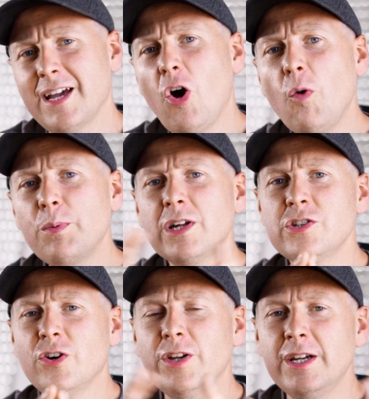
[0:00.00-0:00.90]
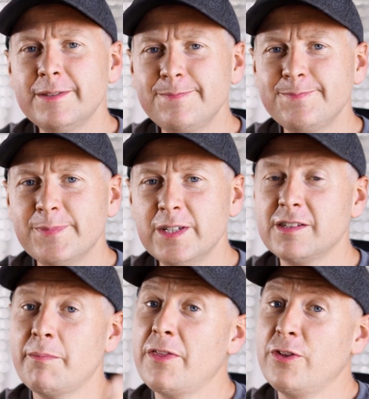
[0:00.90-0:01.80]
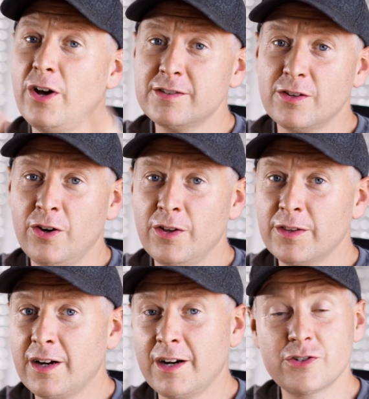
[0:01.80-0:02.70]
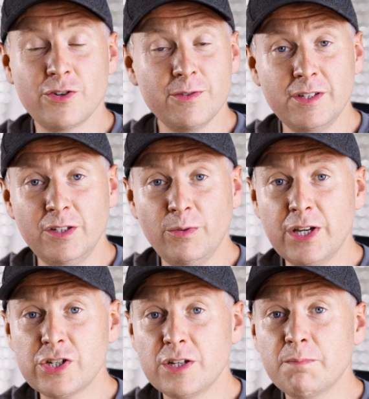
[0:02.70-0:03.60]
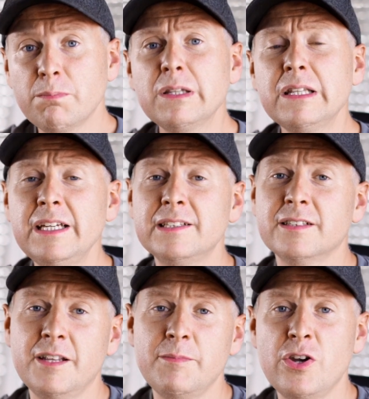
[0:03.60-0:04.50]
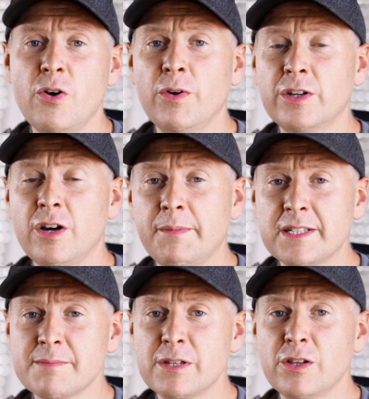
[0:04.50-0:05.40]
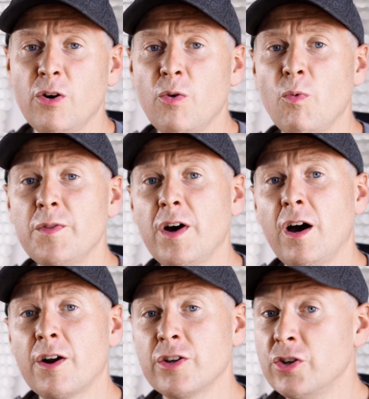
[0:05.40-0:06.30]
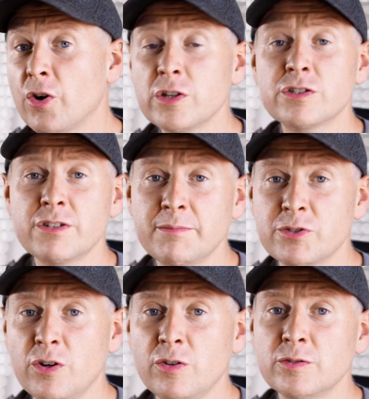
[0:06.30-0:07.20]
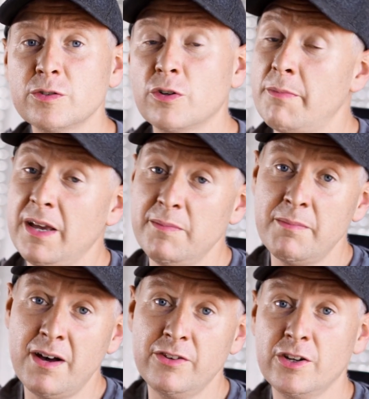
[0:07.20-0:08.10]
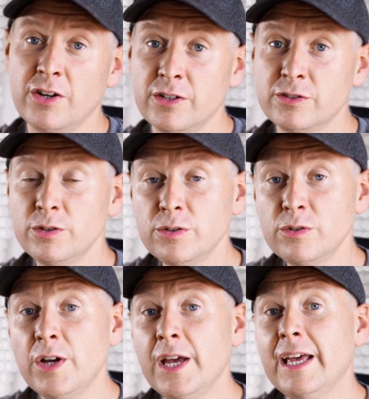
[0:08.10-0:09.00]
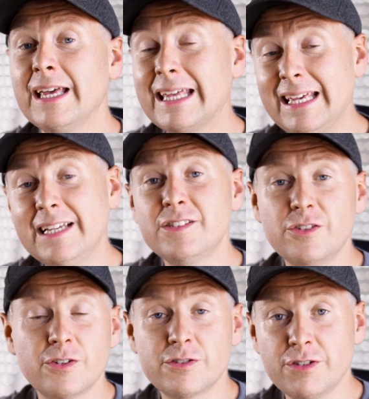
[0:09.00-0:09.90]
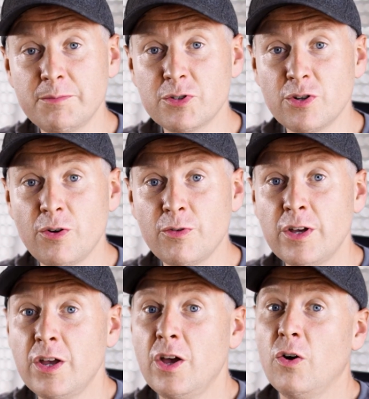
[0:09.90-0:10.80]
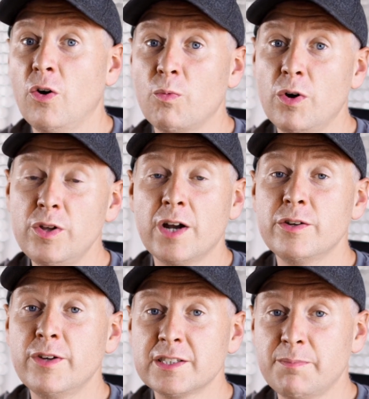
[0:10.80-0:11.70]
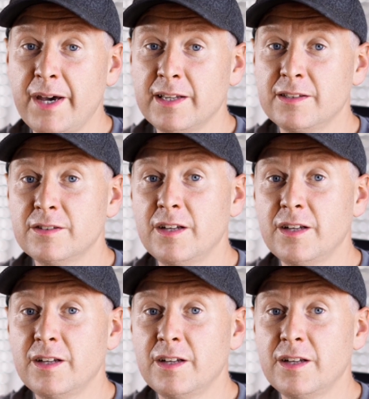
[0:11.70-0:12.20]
I hope you enjoyed it. These are my thoughts on current drone situation. Please let me know in the comments below what are your dream drones, or maybe MAVIC Air 2 is your dream drone, or what are you expect